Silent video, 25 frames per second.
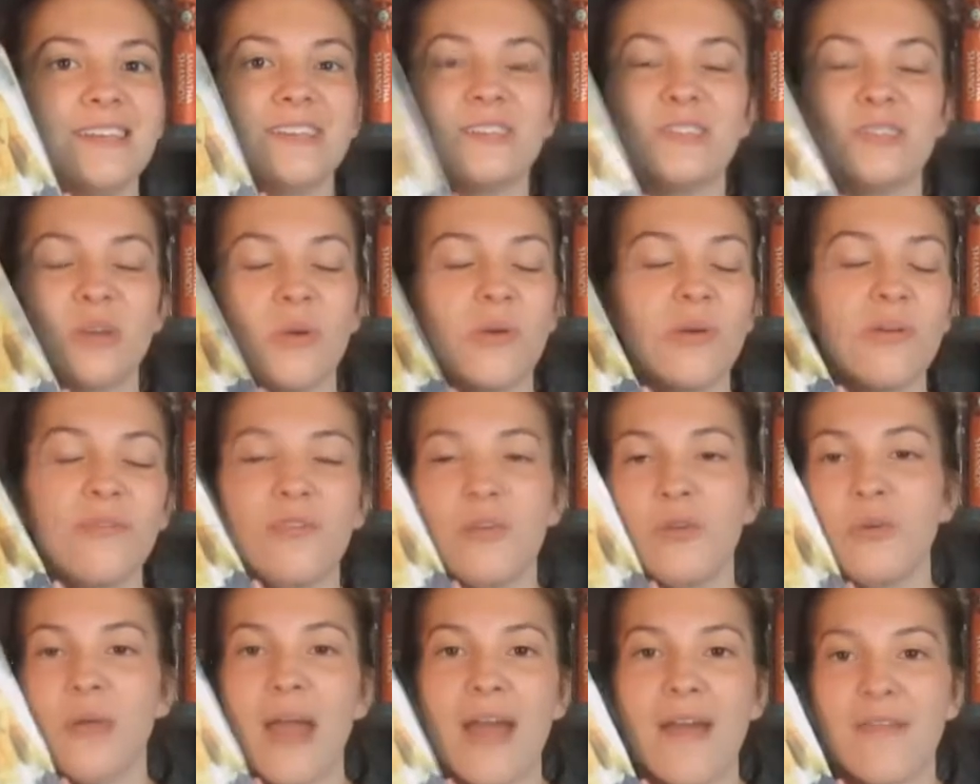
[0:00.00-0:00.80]
so if
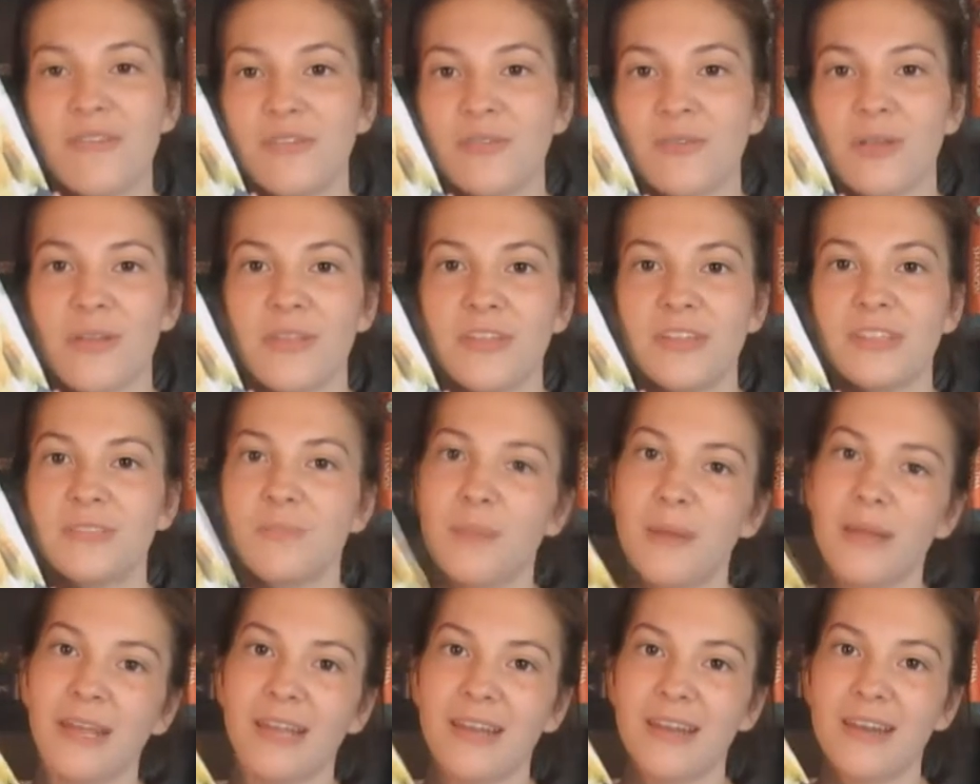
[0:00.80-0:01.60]
you haven't read this,
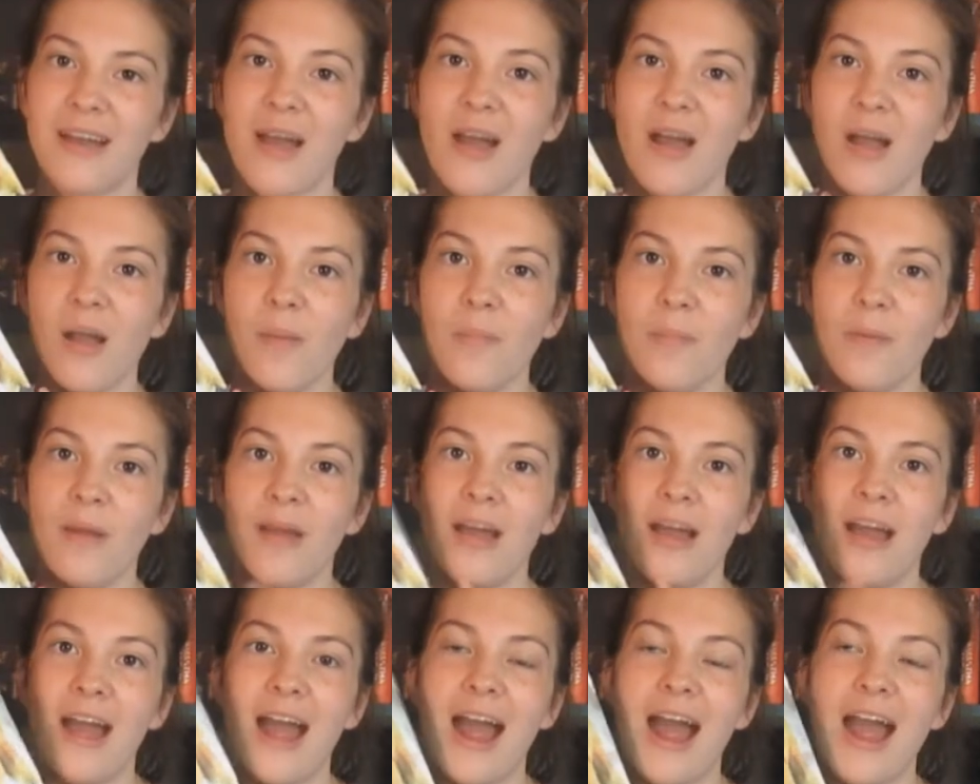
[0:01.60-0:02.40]
pick it up.
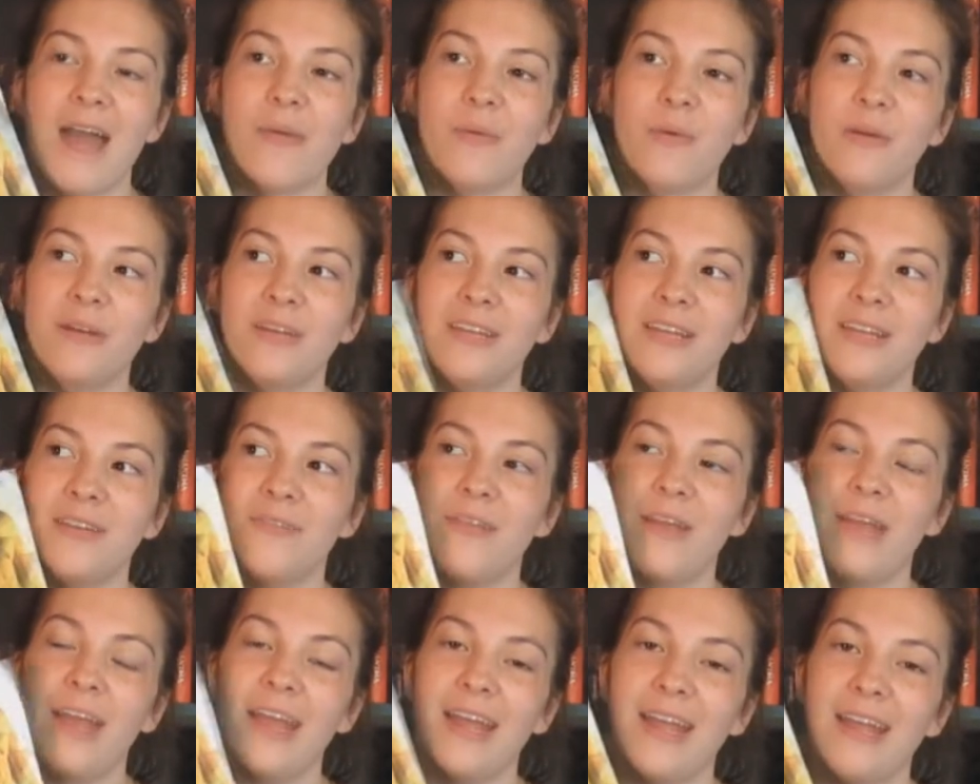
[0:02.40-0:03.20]
I would give
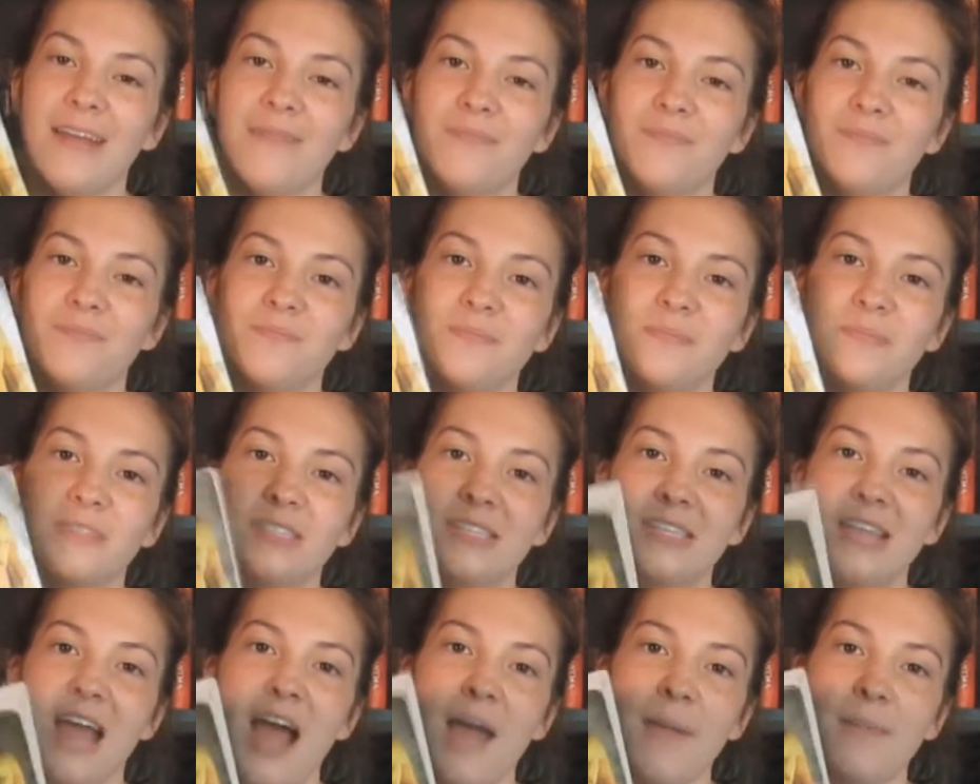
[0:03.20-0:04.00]
a
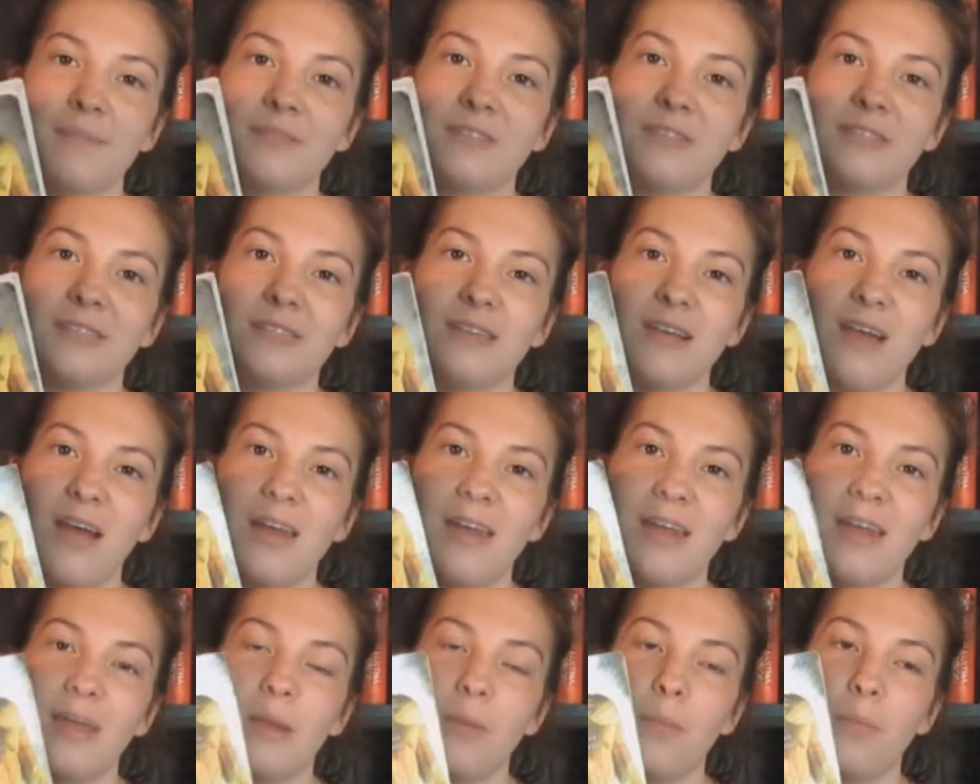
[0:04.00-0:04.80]
synopsis on
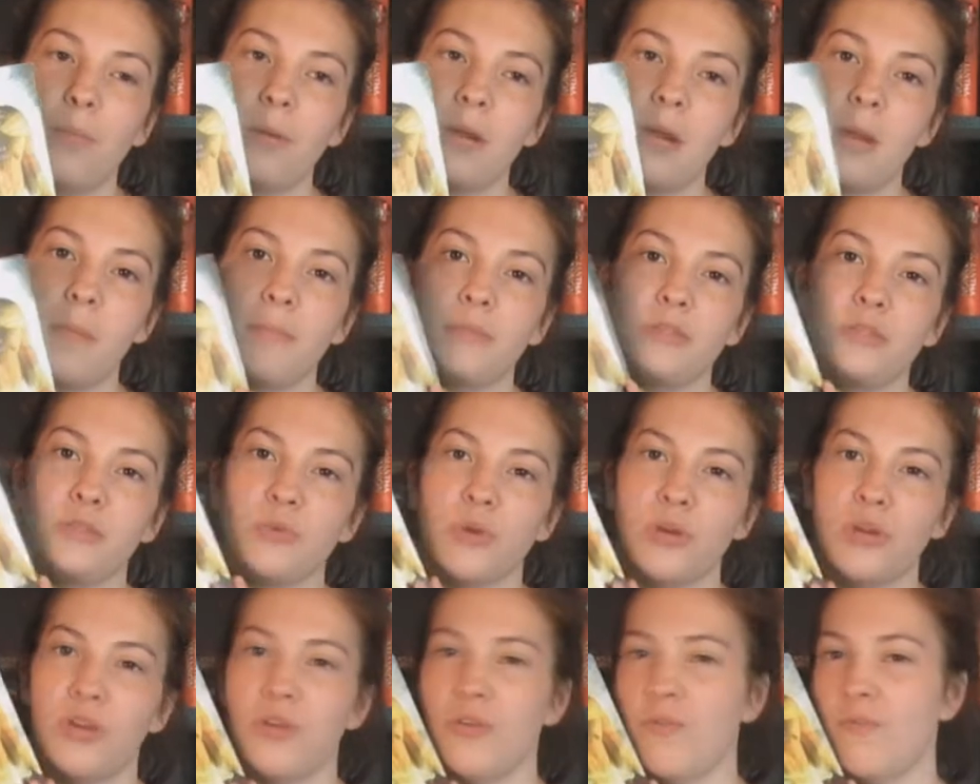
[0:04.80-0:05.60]
it, but a
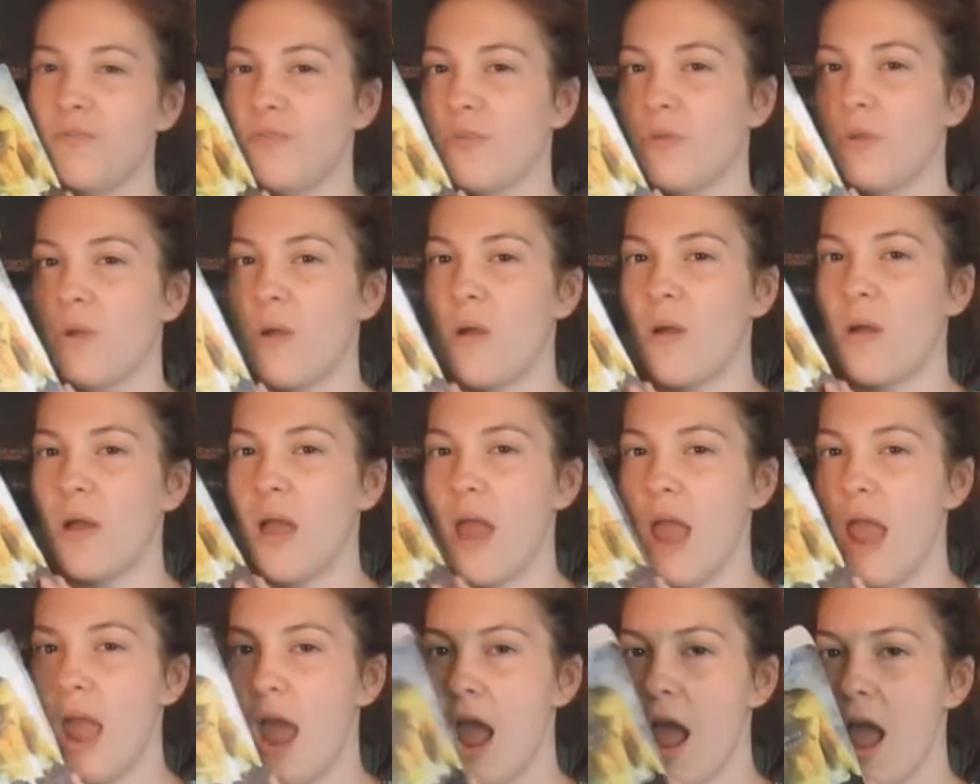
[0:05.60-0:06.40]
majority of you
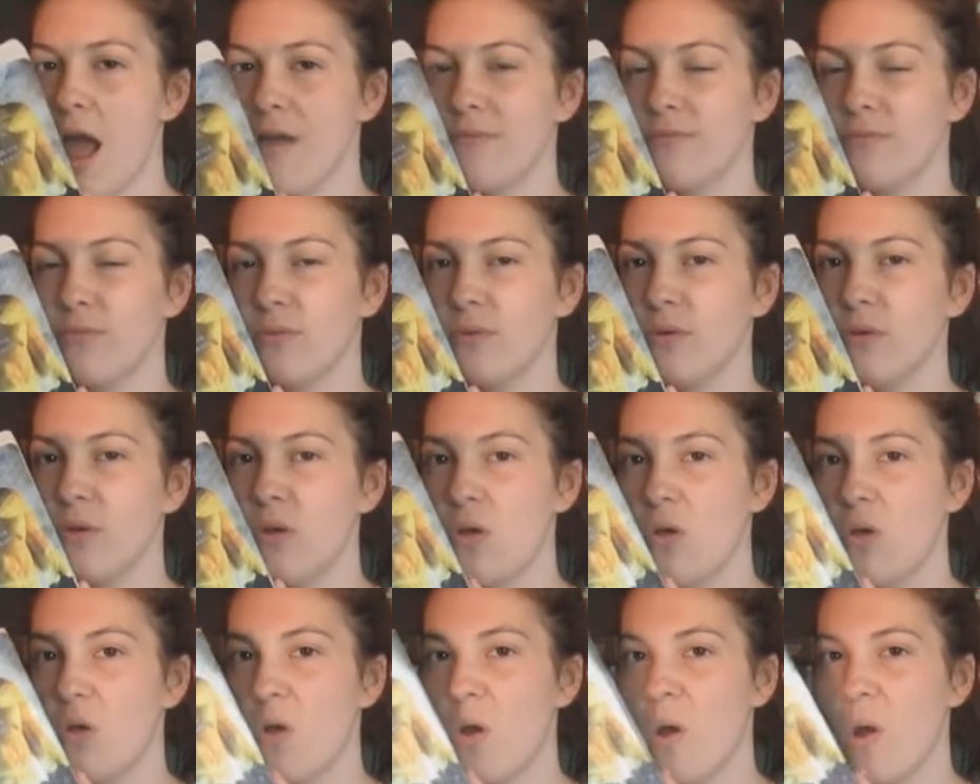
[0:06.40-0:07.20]
have
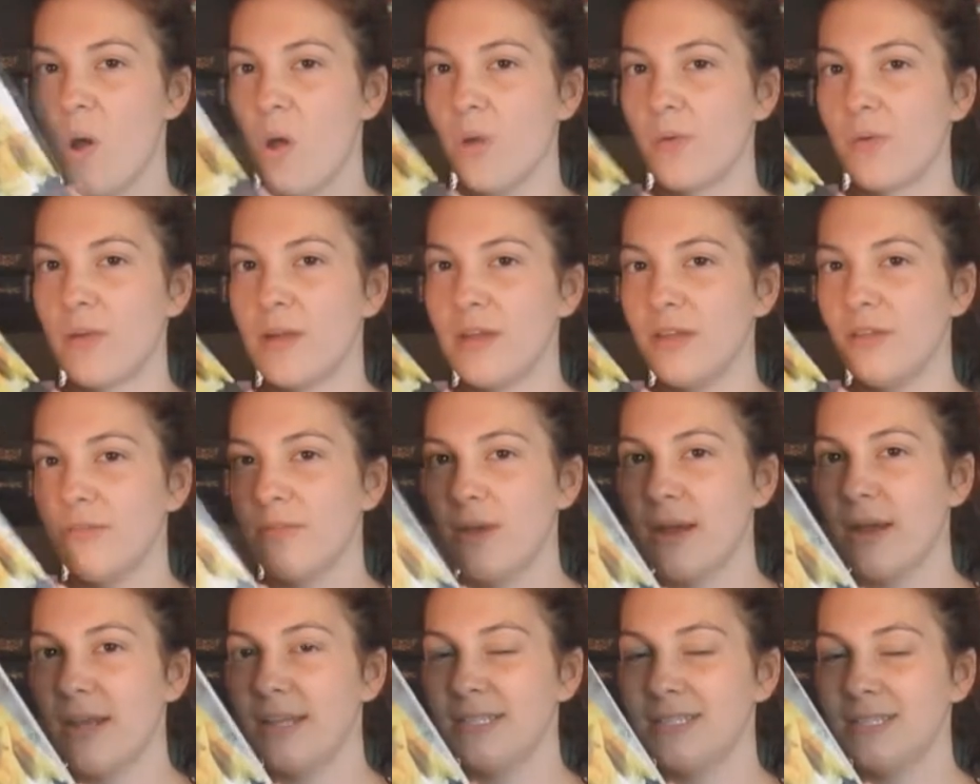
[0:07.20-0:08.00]
already
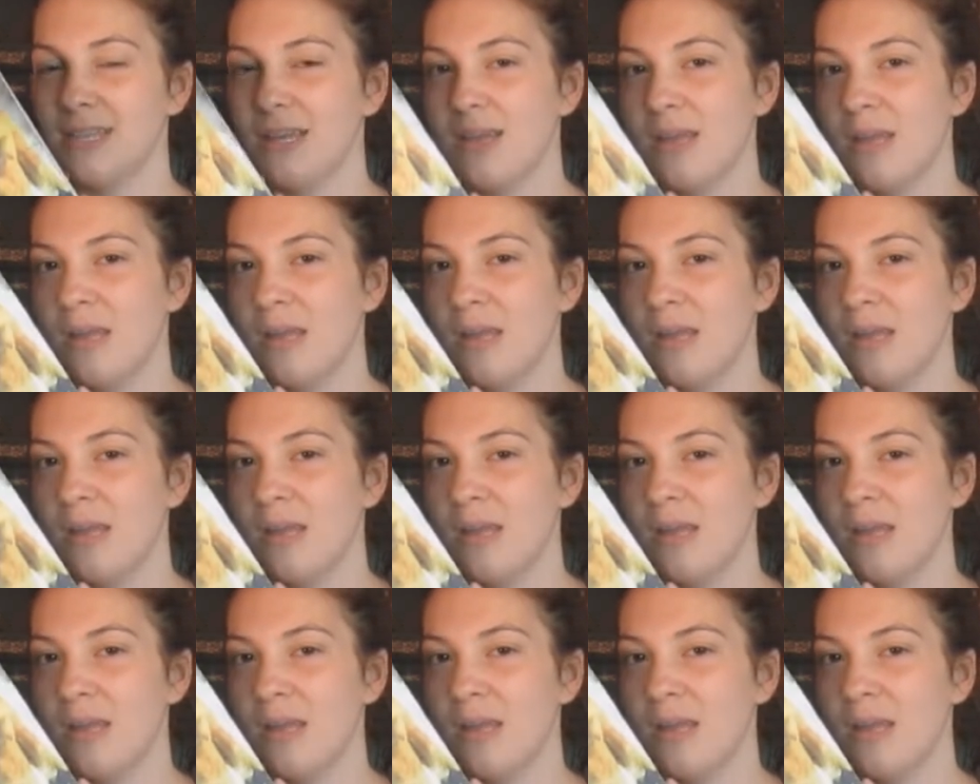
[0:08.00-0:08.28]
read it.